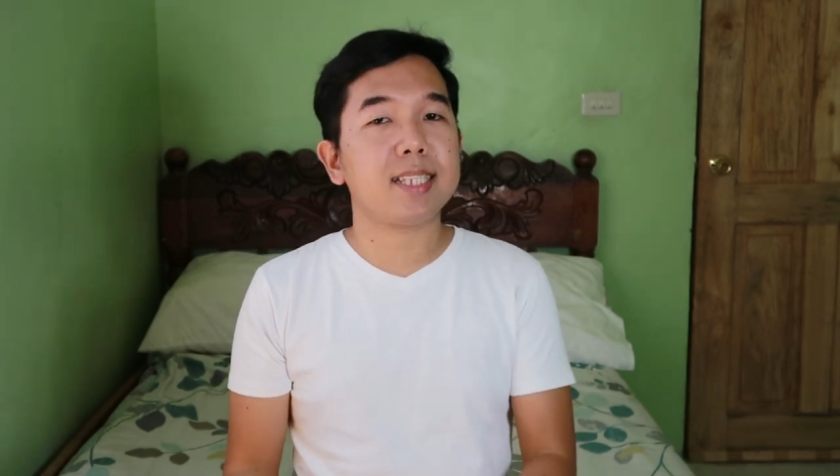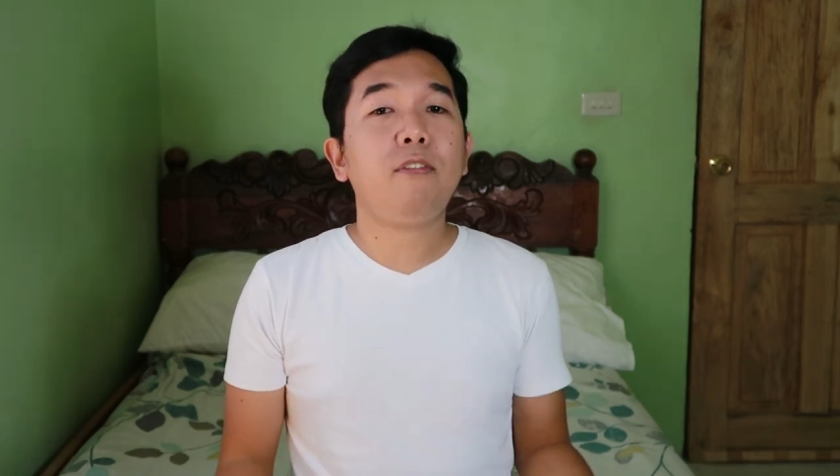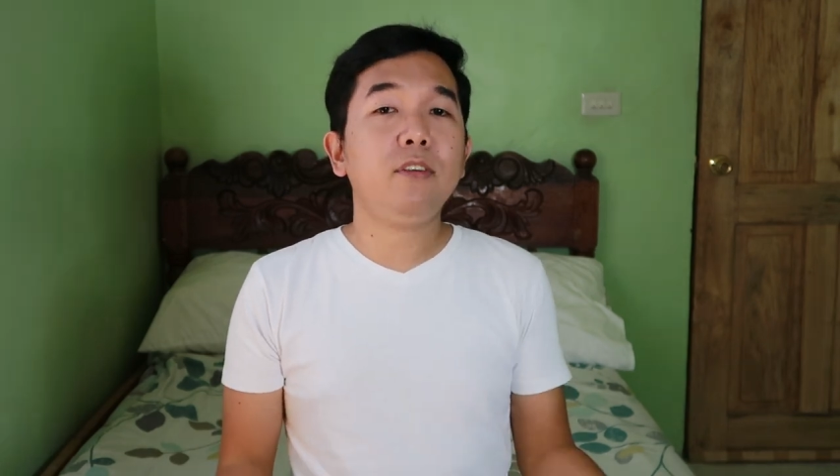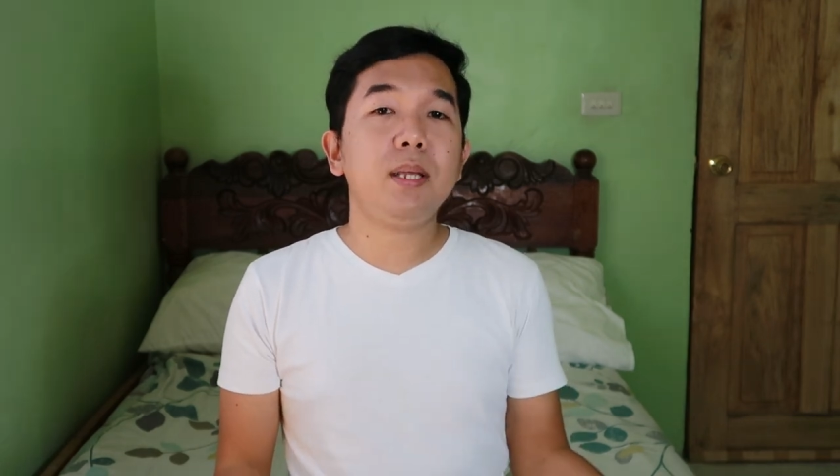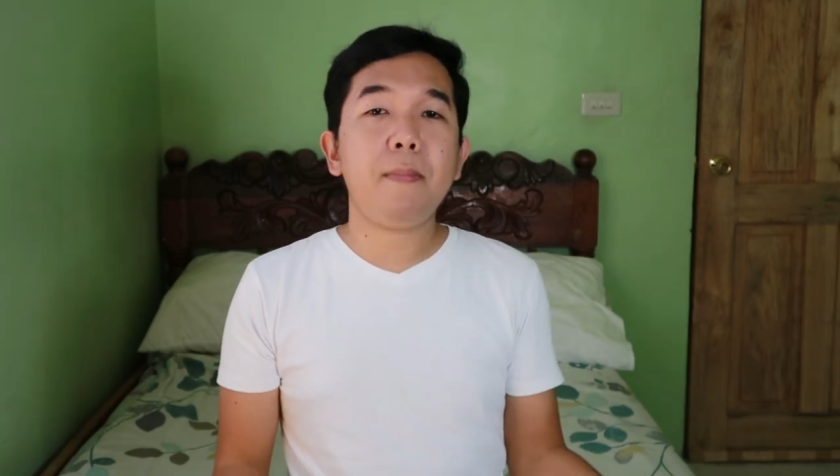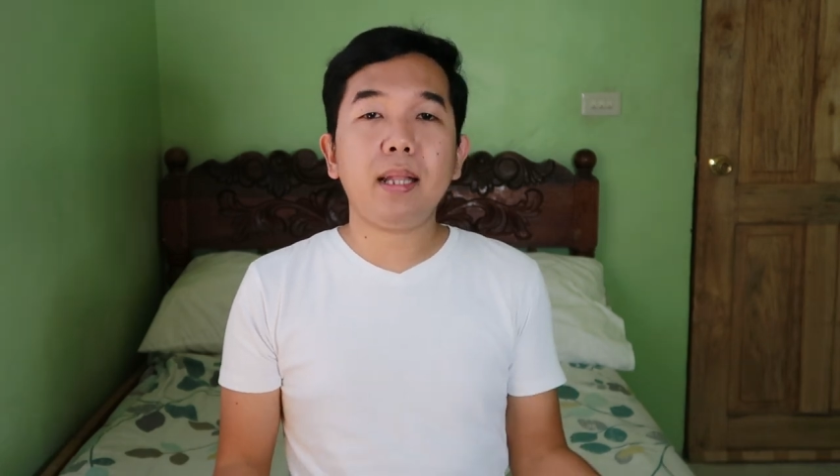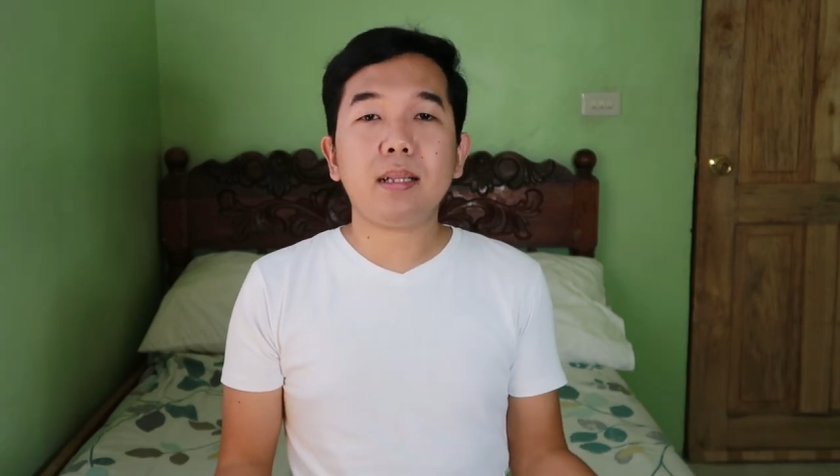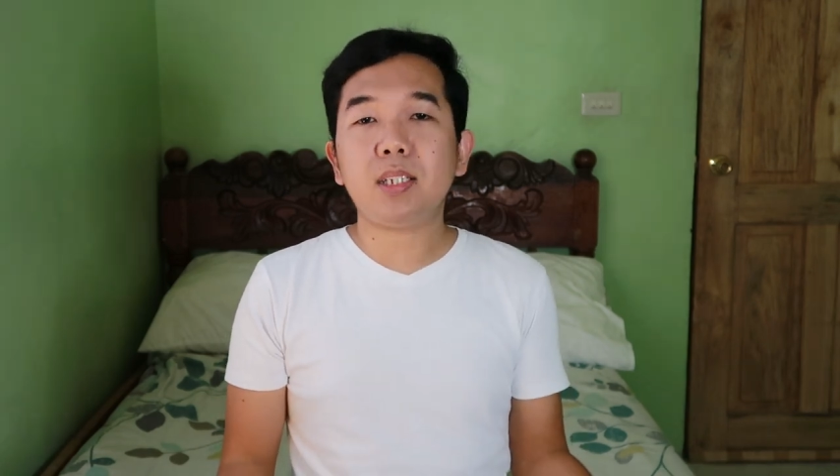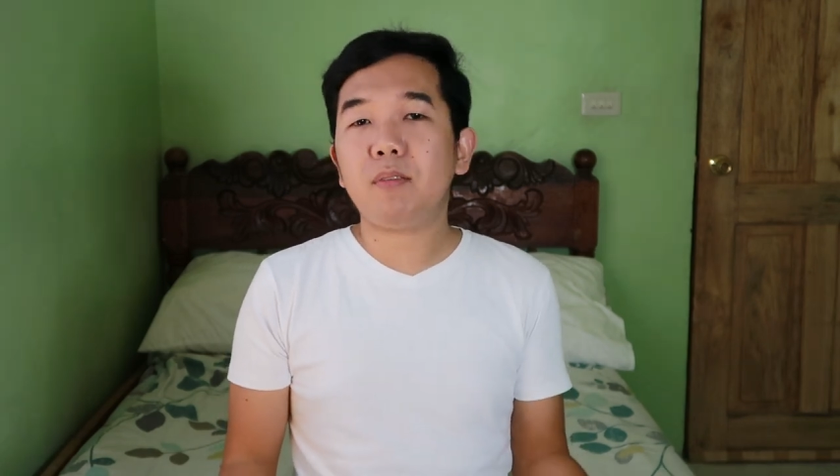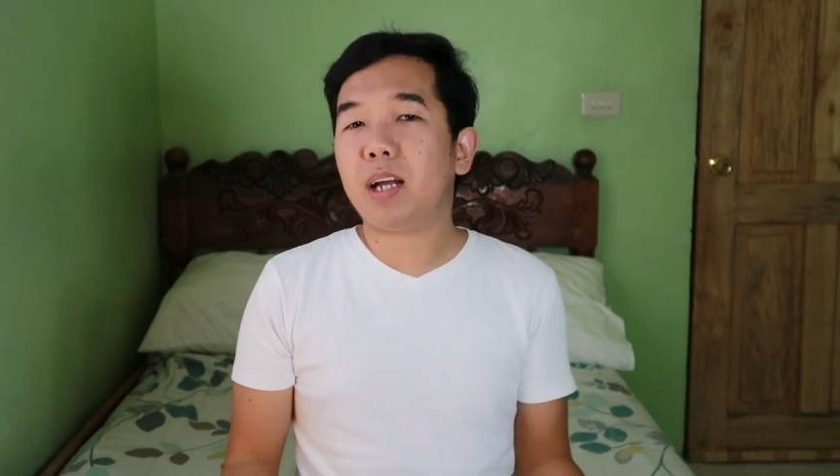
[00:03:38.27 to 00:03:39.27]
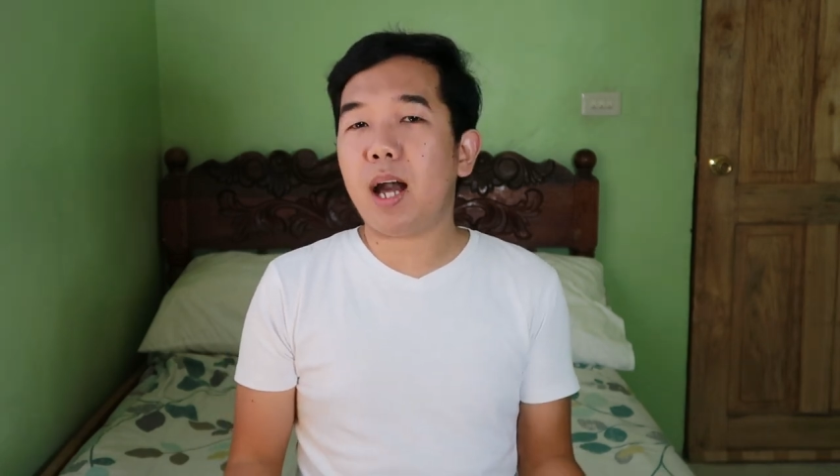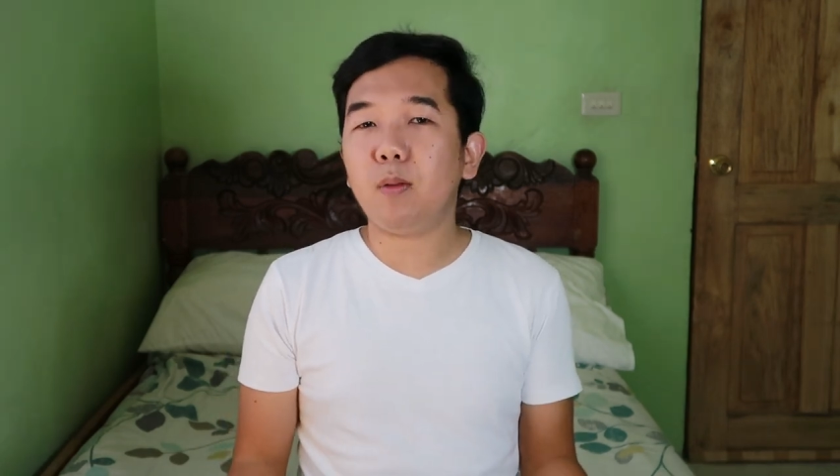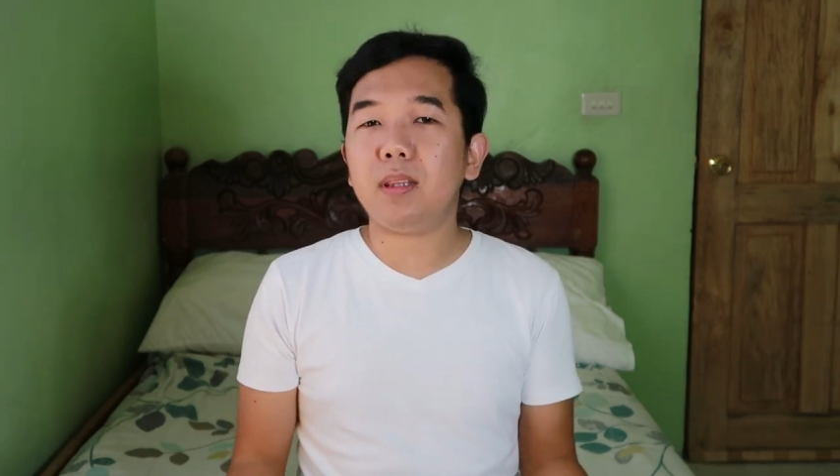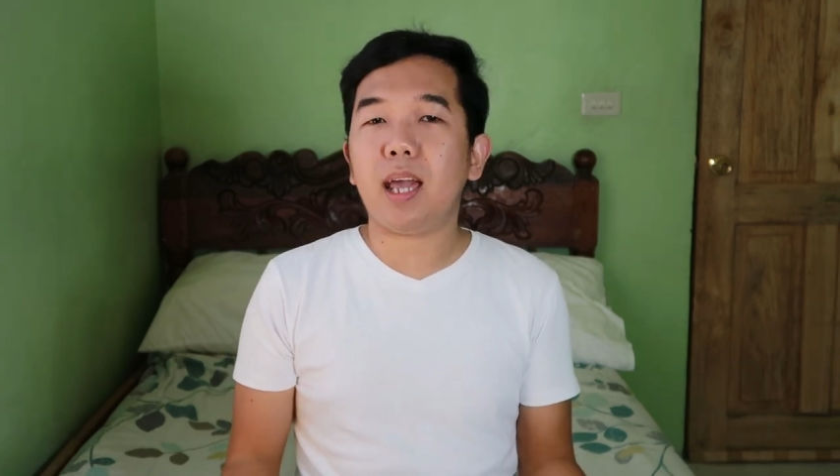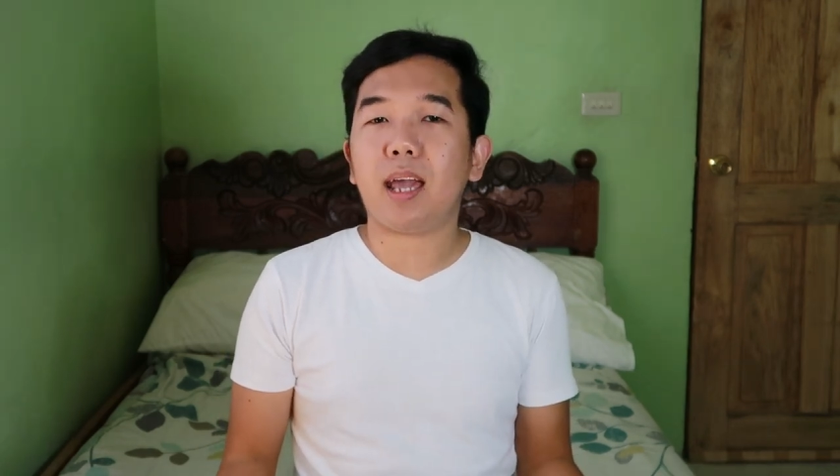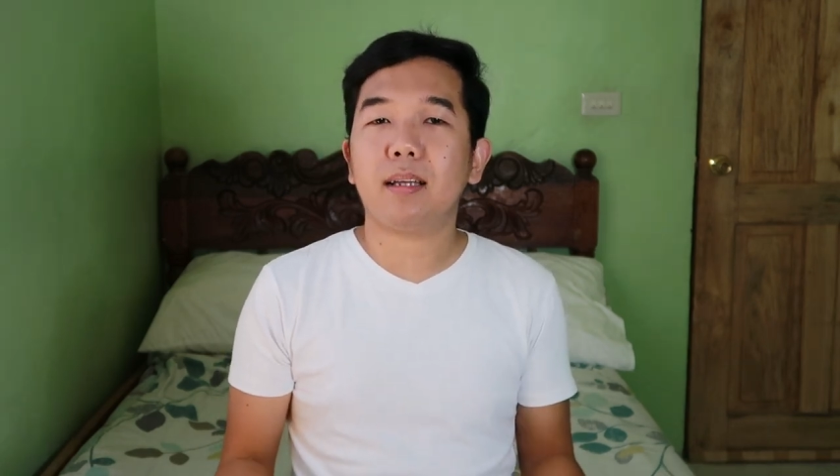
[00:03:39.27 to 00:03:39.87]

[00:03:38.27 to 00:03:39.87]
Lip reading: or Fundamentals of Accounting.